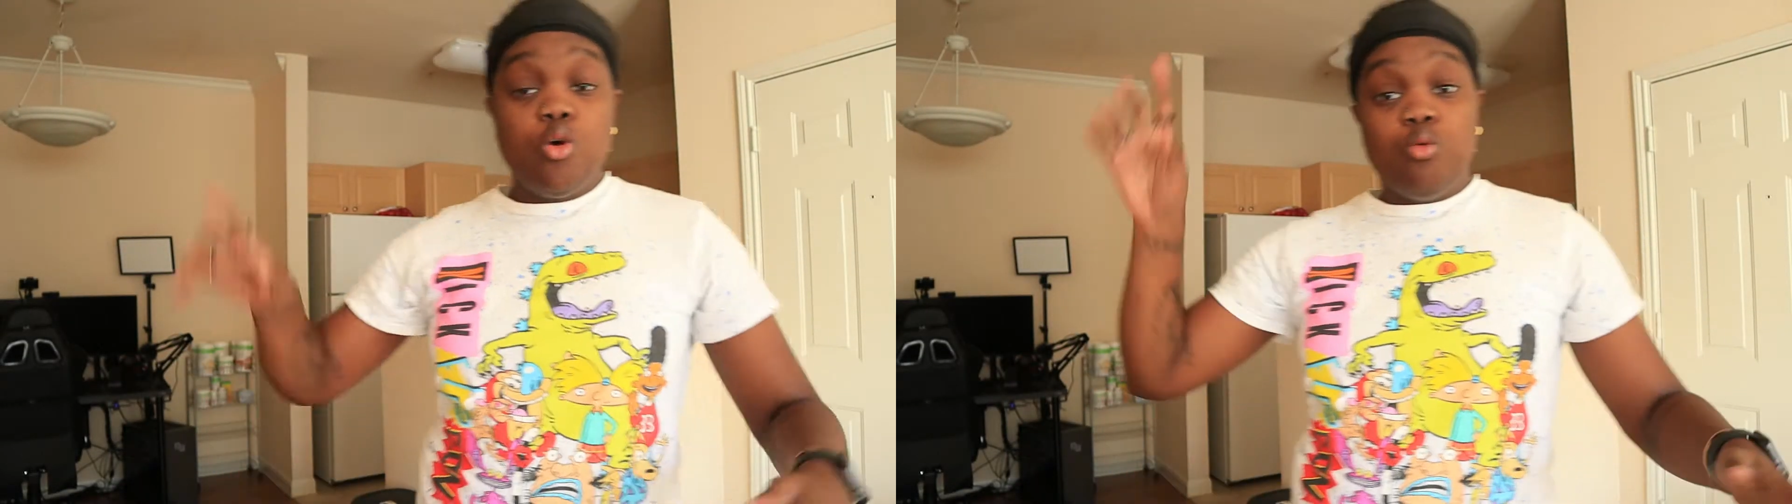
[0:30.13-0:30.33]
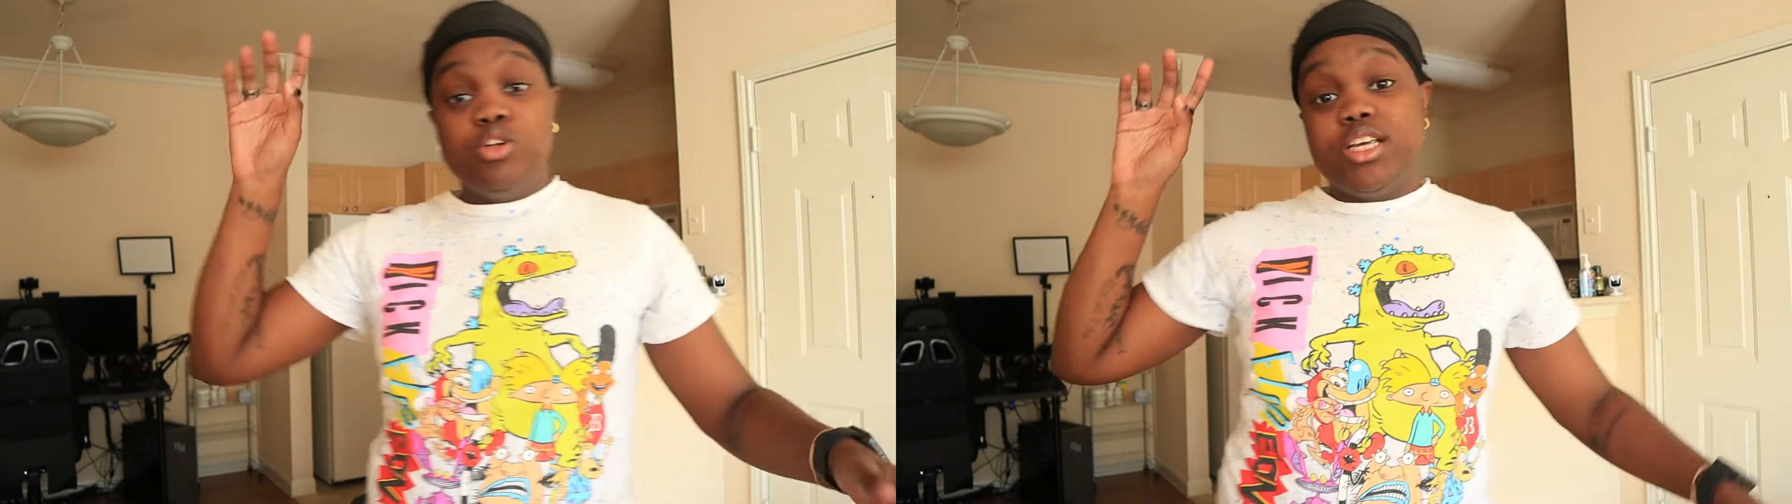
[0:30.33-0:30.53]

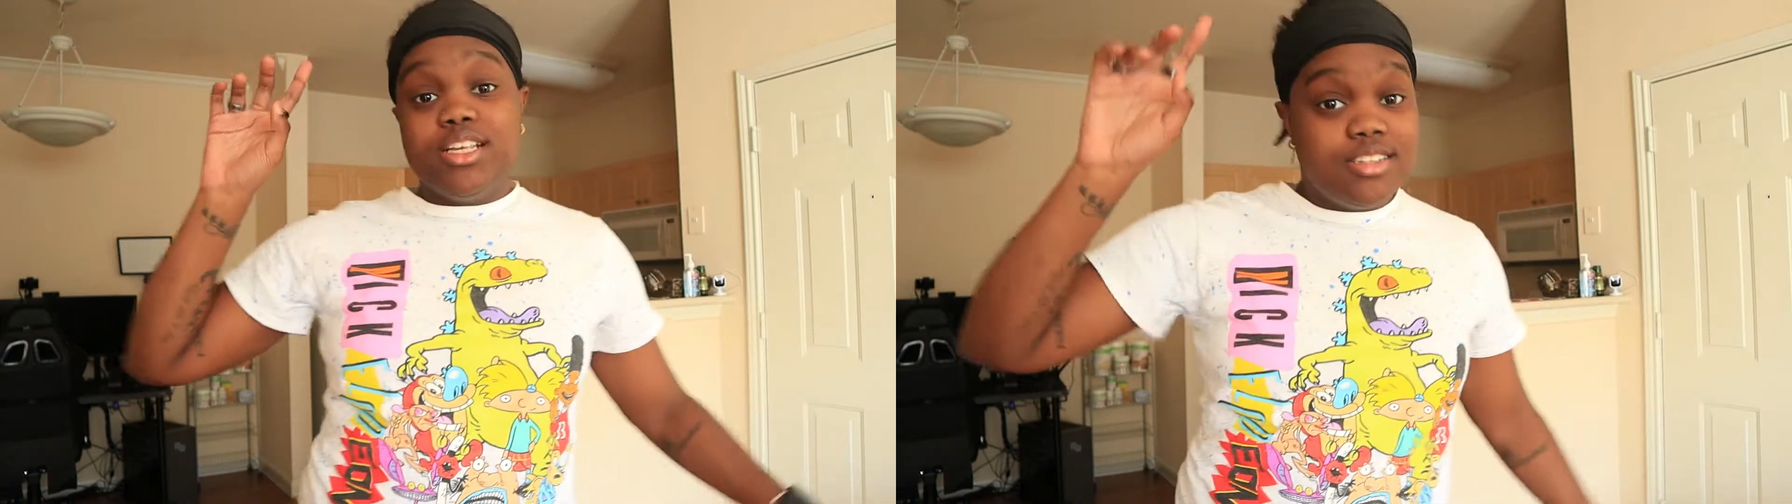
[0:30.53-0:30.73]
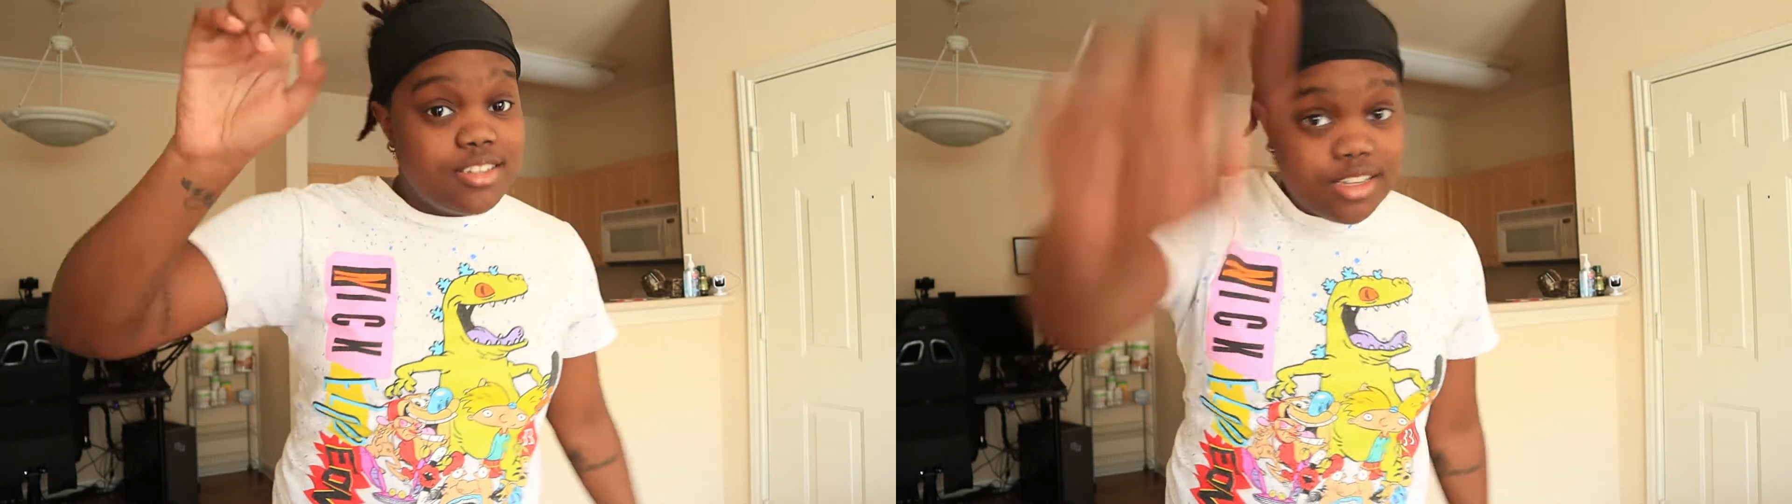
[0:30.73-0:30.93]
which
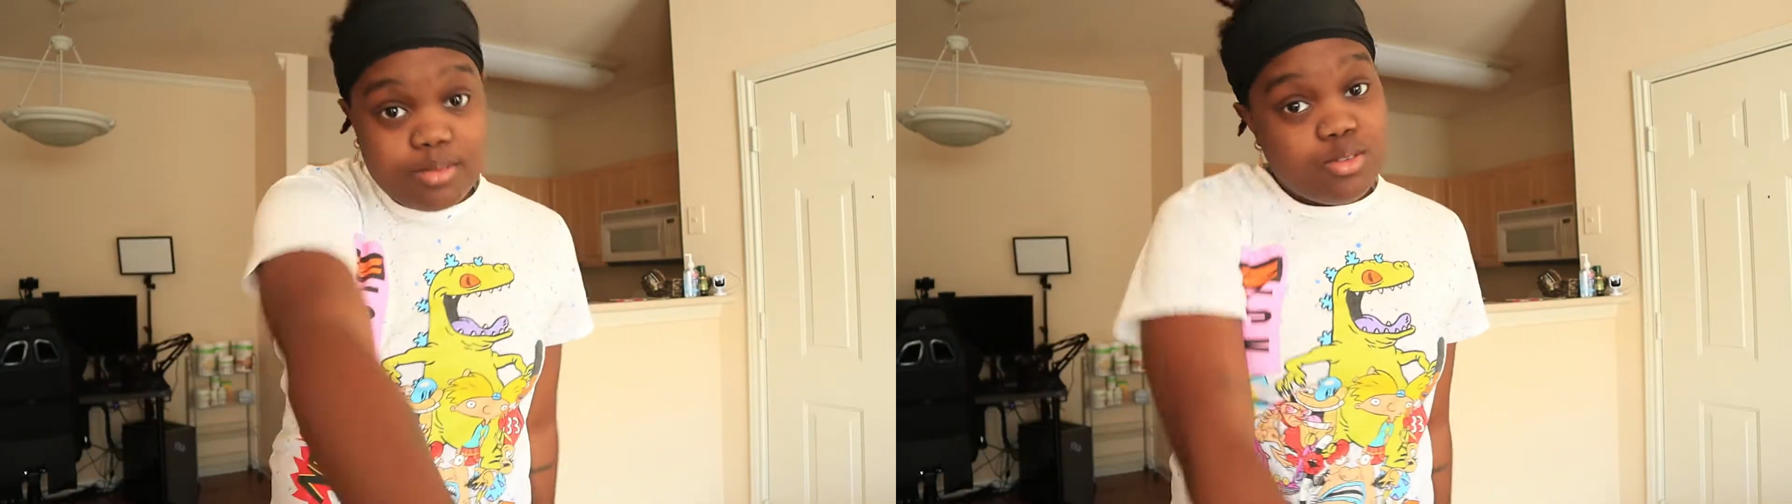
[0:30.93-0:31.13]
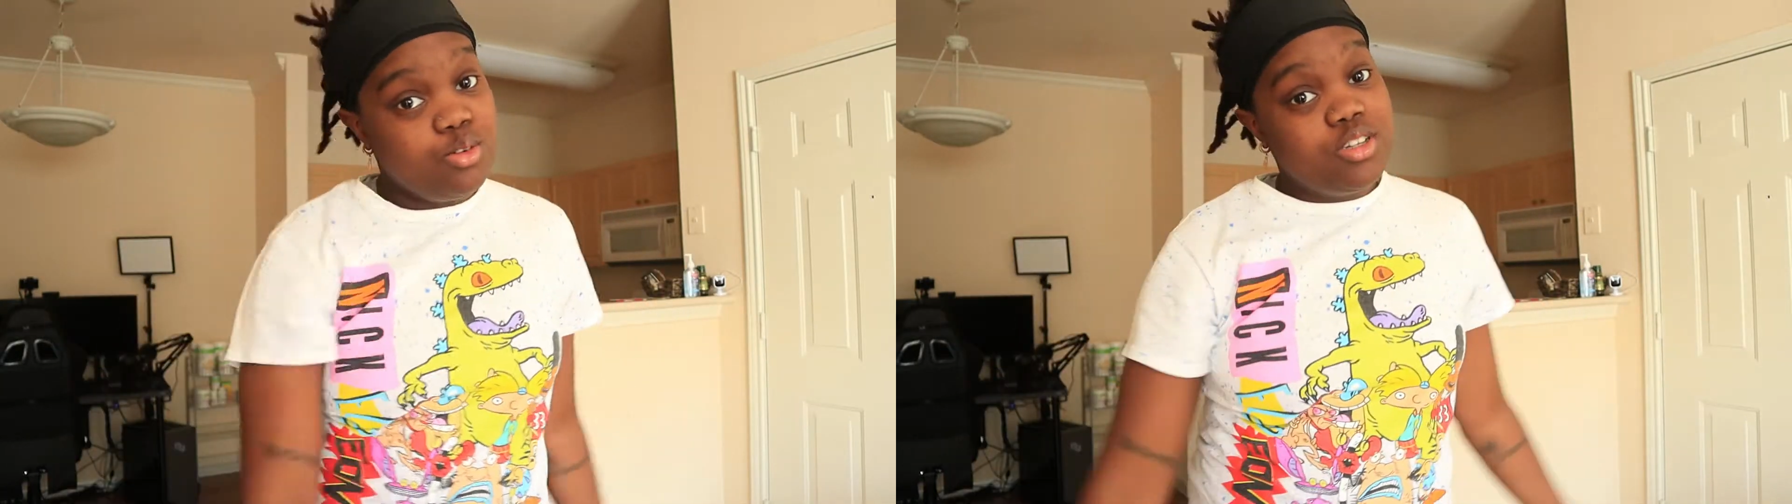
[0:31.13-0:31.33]
a
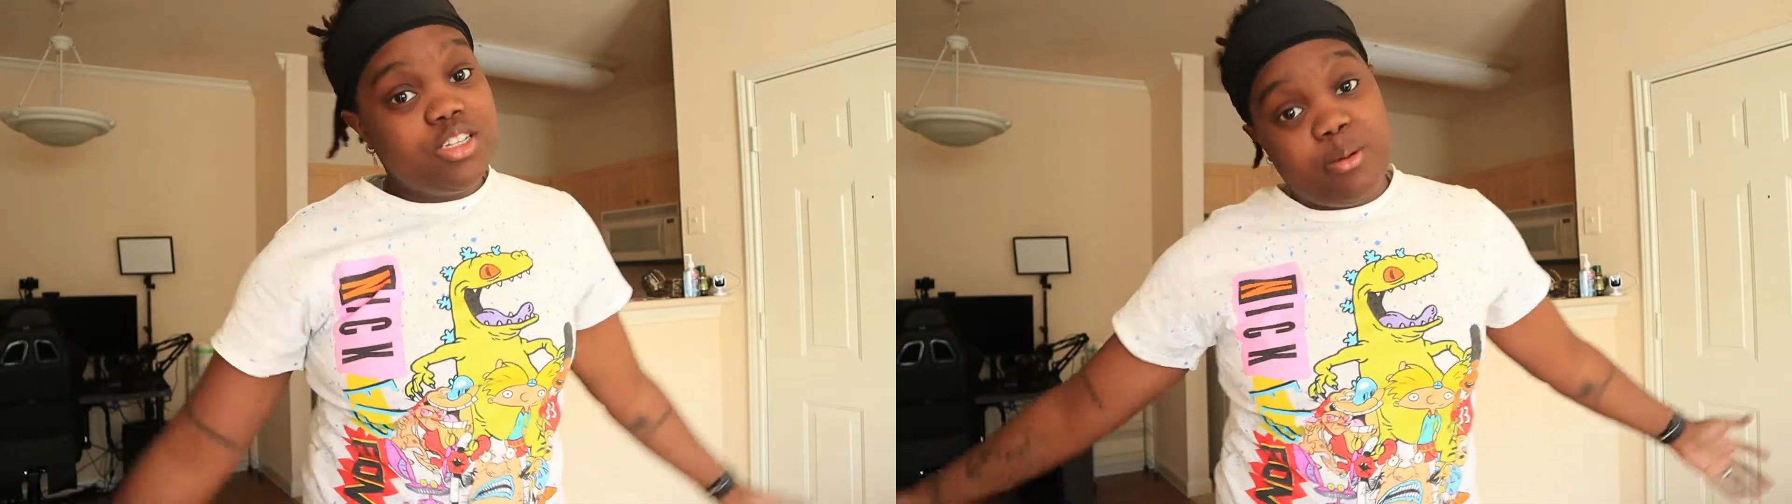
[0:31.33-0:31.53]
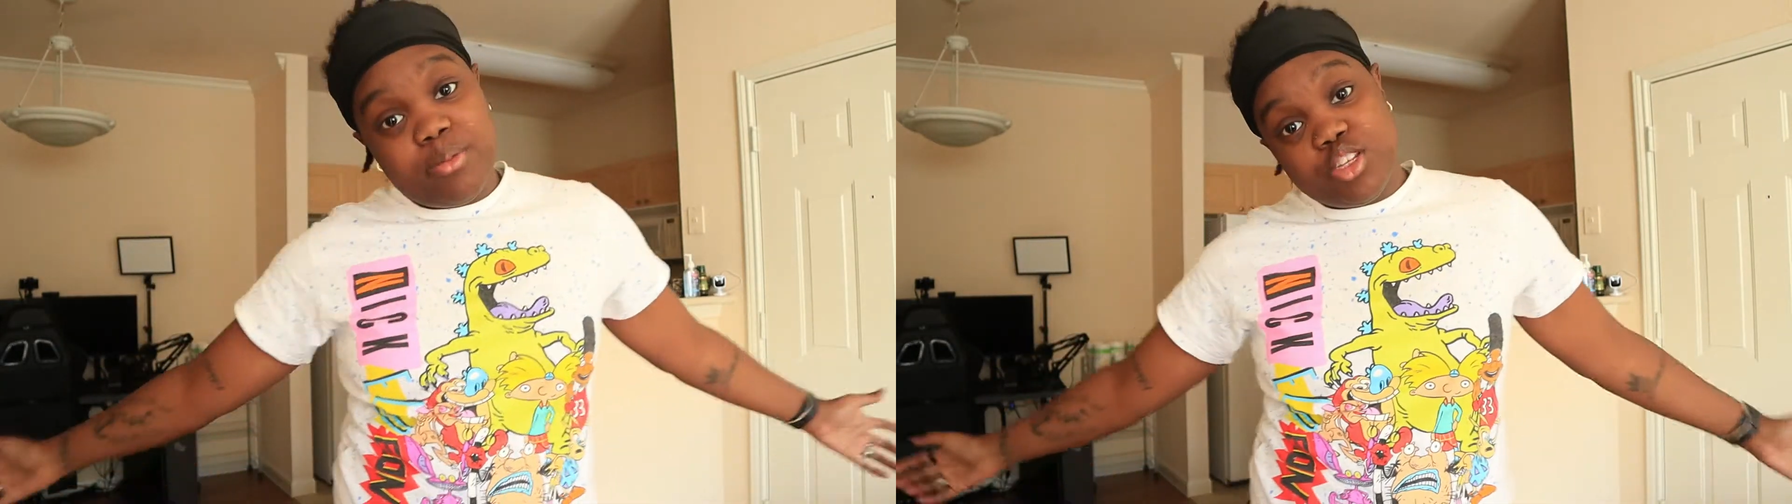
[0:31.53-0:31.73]
setup tour is
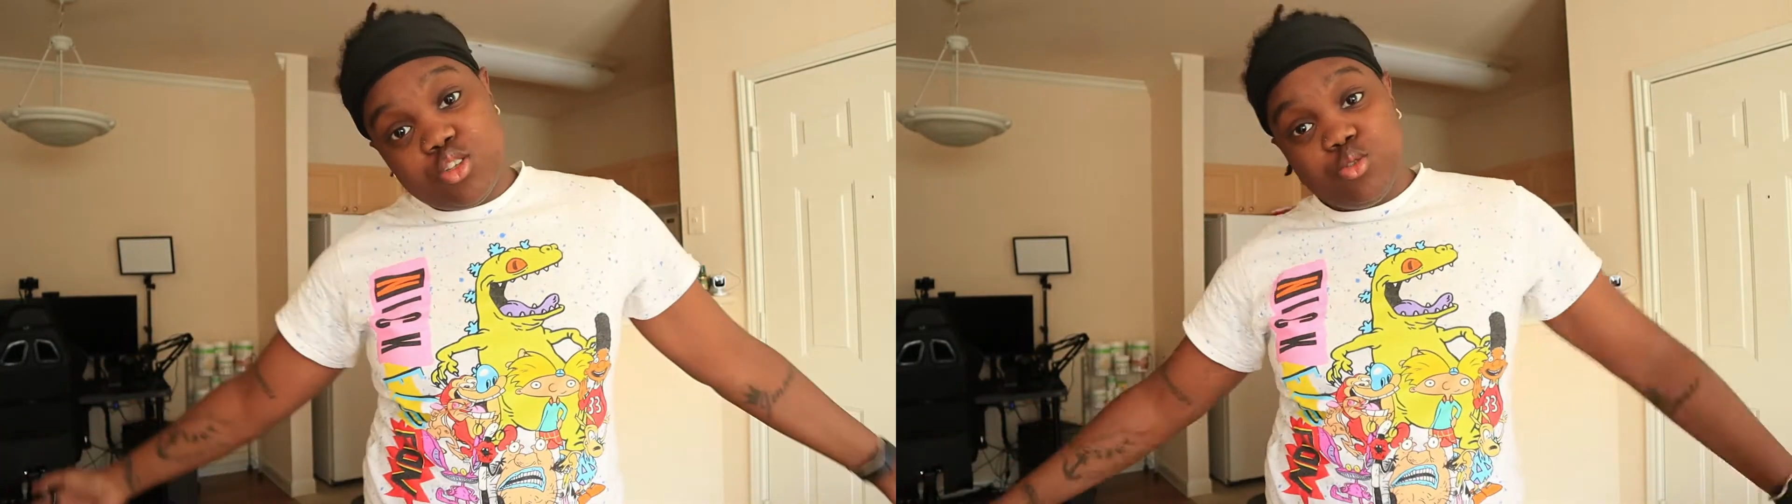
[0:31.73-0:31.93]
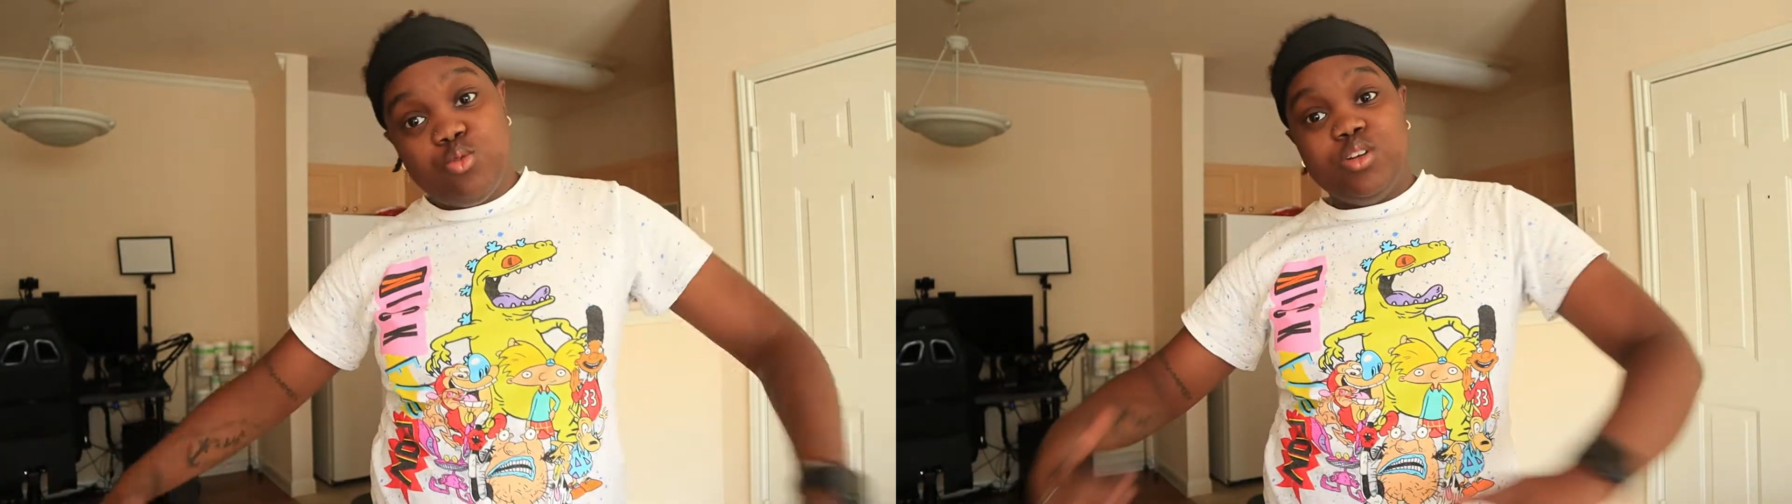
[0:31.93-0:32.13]
coming
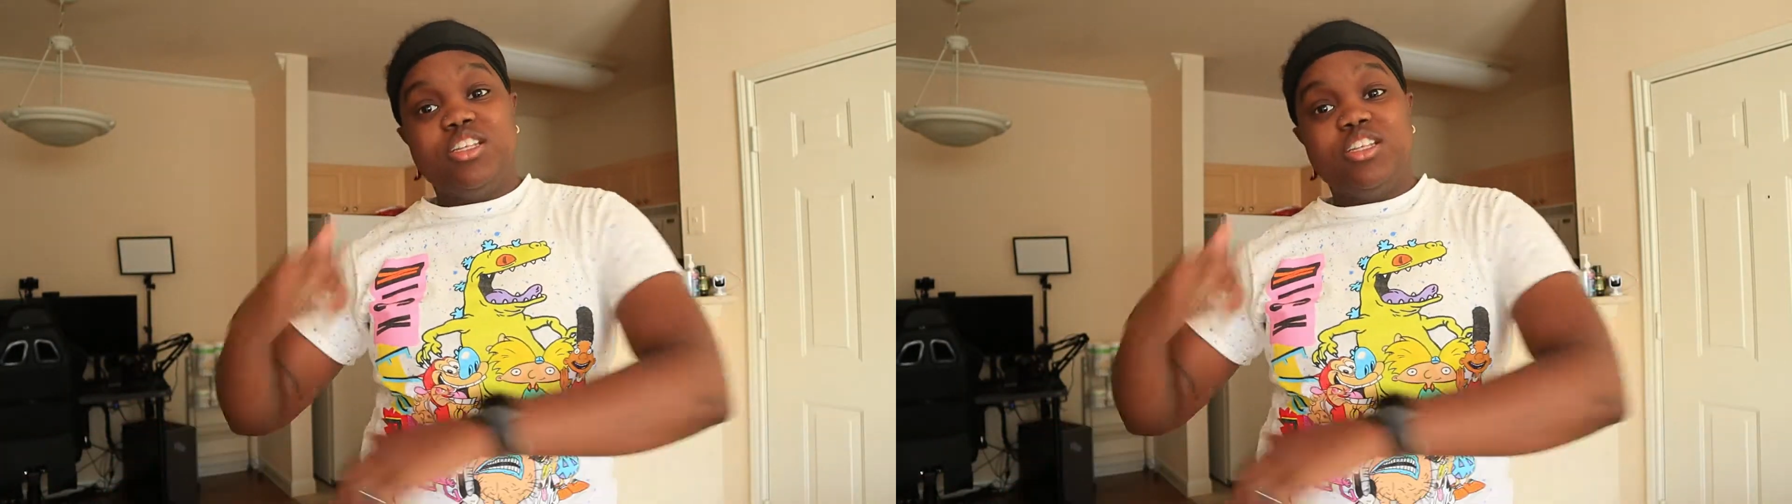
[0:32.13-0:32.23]
soon.